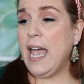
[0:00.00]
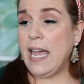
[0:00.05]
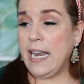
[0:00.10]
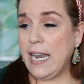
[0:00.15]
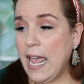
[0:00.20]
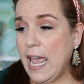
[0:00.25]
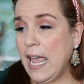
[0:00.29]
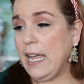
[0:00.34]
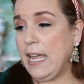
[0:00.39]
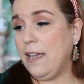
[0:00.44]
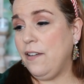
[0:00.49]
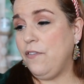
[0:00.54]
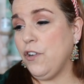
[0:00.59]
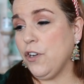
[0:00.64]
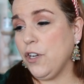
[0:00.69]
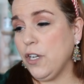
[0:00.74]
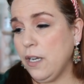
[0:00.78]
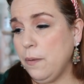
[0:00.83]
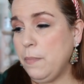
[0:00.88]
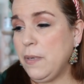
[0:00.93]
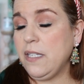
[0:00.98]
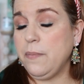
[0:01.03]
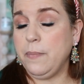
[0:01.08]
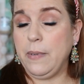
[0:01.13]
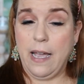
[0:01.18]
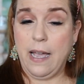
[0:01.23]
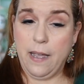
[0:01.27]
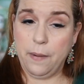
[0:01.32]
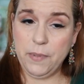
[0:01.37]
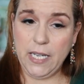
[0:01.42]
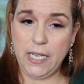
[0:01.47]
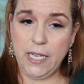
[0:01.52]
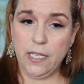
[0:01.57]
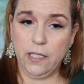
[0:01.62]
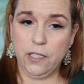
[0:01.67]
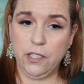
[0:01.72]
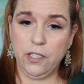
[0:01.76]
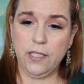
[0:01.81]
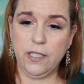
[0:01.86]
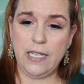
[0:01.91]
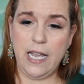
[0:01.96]
And hey, if you're gonna miss me, I am taking a
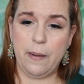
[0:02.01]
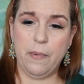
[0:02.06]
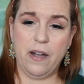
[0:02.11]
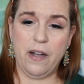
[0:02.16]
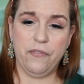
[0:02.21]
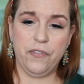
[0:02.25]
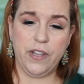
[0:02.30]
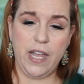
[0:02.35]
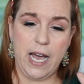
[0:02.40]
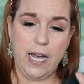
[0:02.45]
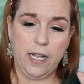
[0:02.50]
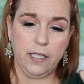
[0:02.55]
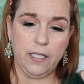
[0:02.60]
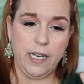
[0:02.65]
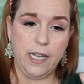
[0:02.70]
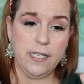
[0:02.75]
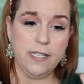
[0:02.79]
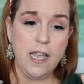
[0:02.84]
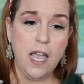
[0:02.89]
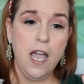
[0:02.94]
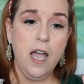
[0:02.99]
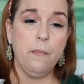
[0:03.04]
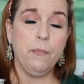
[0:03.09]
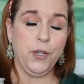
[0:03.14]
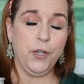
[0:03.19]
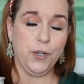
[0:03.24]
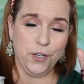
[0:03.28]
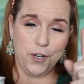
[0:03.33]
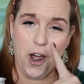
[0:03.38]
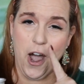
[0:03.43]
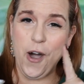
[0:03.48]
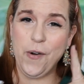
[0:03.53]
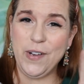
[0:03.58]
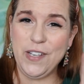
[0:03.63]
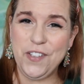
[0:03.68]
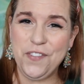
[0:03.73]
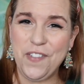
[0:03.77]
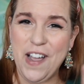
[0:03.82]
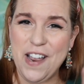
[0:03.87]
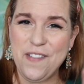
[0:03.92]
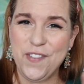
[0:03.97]
little time off for the holidays, but you can
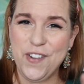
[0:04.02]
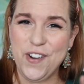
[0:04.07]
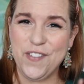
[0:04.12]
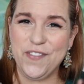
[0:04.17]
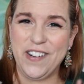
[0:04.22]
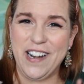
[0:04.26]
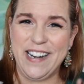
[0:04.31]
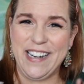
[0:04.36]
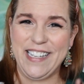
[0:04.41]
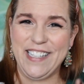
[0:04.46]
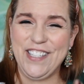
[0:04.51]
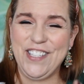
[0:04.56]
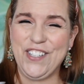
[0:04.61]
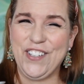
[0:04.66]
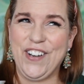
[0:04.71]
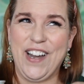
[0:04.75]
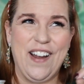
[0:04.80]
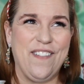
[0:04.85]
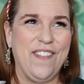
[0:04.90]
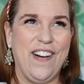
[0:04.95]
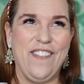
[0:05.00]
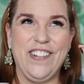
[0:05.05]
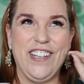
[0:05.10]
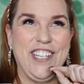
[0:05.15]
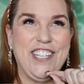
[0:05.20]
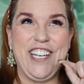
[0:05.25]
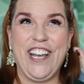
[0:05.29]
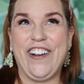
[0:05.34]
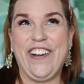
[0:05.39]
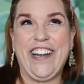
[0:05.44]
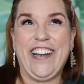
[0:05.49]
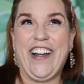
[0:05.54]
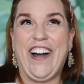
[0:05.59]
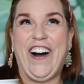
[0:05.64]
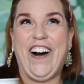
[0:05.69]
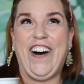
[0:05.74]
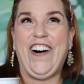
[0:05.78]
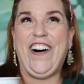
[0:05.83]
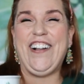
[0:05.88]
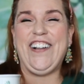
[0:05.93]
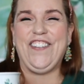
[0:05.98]
always find me over on Instagram. I'll be sharing
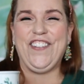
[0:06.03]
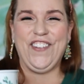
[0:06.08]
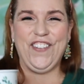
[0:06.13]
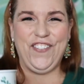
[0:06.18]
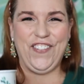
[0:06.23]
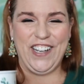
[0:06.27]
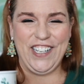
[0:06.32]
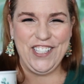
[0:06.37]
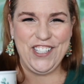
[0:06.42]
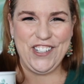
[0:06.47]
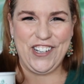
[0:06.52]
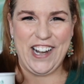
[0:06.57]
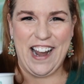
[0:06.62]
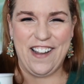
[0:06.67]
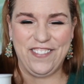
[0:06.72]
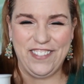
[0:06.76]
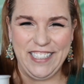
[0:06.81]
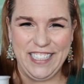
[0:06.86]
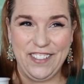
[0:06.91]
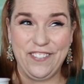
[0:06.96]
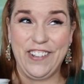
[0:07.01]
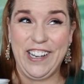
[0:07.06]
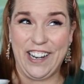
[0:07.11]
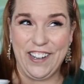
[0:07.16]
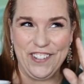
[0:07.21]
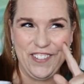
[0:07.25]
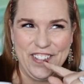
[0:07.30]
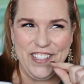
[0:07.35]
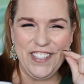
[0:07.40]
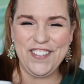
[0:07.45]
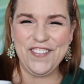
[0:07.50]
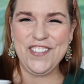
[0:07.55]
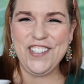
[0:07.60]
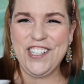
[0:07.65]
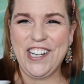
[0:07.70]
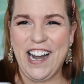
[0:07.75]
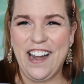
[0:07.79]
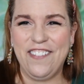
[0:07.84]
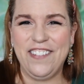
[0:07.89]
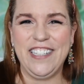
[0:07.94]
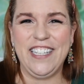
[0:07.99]
all of the fun traveling. We are doing some
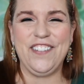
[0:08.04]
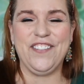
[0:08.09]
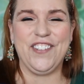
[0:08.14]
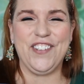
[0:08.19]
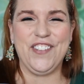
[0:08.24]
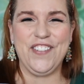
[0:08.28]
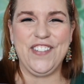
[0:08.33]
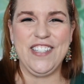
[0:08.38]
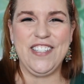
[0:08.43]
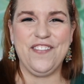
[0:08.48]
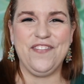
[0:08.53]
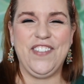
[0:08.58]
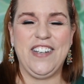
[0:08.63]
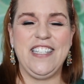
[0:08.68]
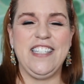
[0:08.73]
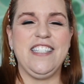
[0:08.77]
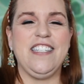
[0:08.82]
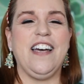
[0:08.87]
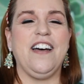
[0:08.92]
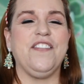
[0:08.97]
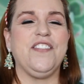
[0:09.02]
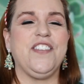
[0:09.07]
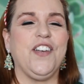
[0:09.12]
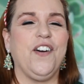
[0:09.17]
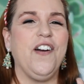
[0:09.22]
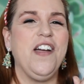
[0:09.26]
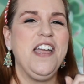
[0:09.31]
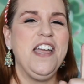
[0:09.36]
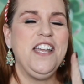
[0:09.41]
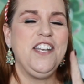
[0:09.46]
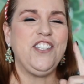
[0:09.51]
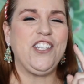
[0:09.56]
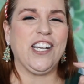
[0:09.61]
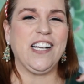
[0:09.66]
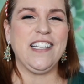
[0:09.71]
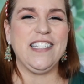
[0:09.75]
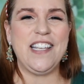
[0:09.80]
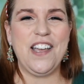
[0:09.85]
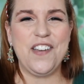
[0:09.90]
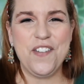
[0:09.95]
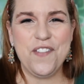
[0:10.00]
traveling. We're doing some fun stuff. So check
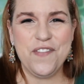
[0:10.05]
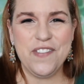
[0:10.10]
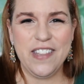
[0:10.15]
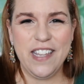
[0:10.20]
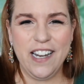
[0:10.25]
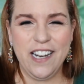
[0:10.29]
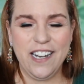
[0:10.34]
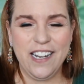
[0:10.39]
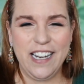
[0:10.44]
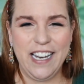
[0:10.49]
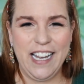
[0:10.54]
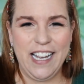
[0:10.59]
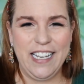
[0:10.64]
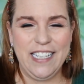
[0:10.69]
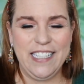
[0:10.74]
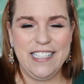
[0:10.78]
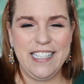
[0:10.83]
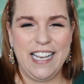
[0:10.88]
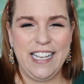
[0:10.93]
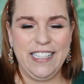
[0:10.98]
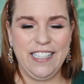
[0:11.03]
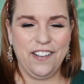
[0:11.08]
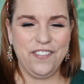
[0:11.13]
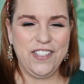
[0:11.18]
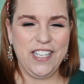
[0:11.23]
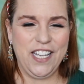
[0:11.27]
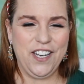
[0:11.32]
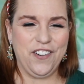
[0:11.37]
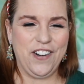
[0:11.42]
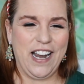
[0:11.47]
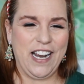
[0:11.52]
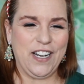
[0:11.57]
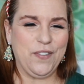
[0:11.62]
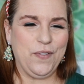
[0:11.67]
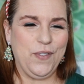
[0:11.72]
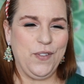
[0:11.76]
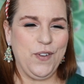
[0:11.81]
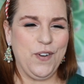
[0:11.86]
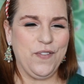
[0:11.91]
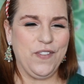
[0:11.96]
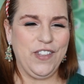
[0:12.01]
us out over there and I'd love to interact
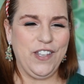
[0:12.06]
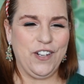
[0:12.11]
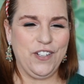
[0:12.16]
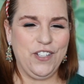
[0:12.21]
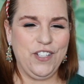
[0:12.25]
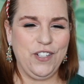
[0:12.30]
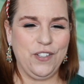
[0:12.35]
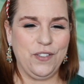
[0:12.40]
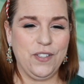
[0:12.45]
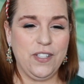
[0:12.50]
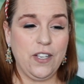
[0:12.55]
with you over there too.